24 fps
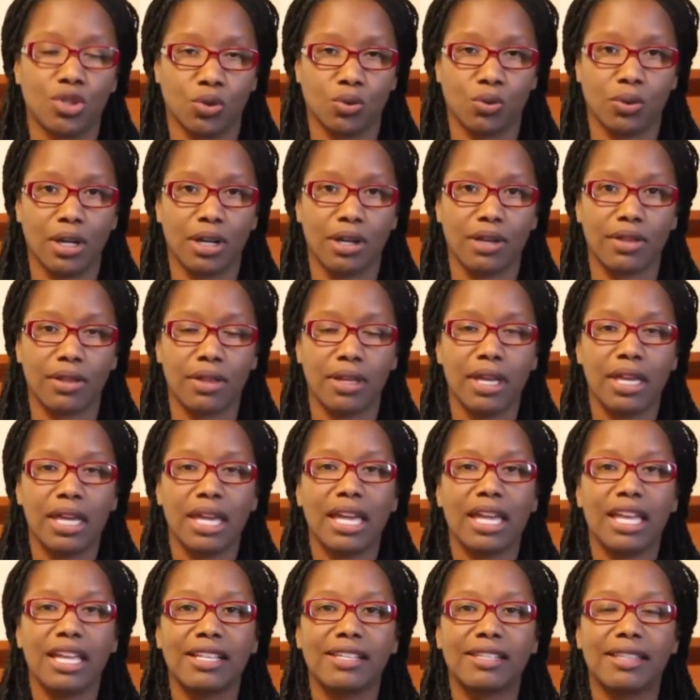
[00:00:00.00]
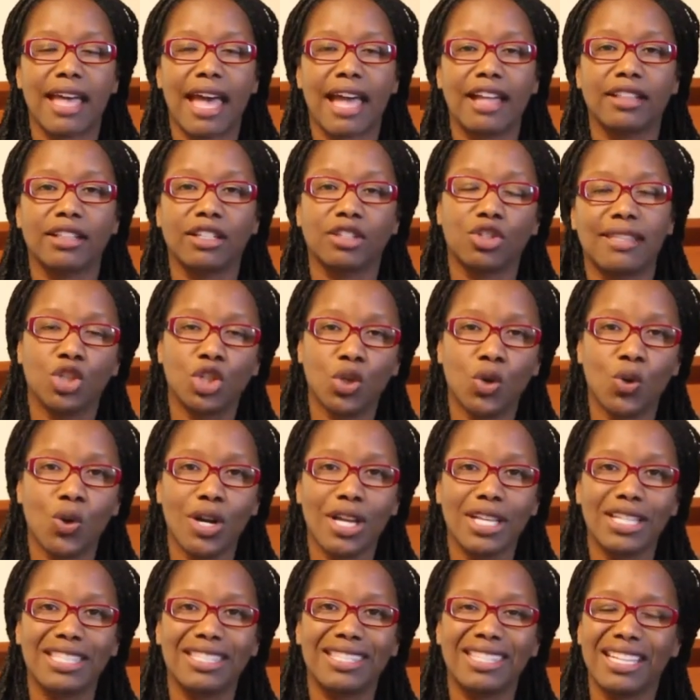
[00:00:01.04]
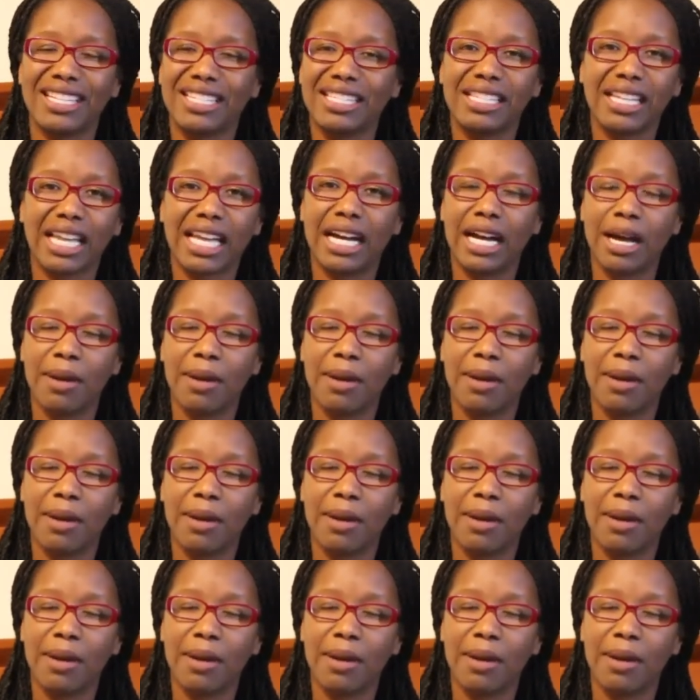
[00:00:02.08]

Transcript: you with is that the choice doesn't